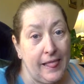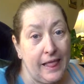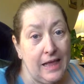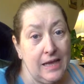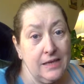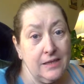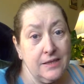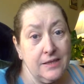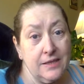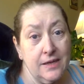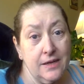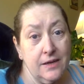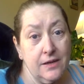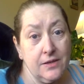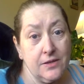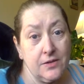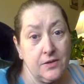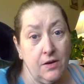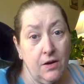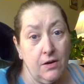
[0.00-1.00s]
instead of
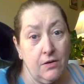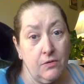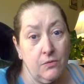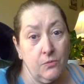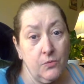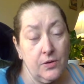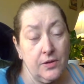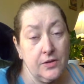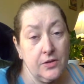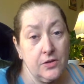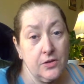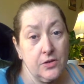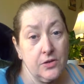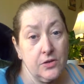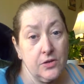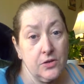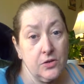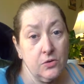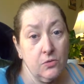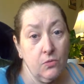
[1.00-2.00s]
starting with
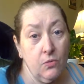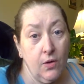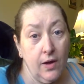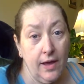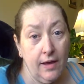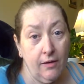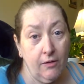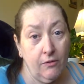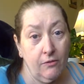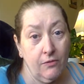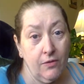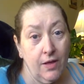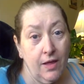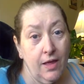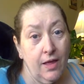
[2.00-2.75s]
12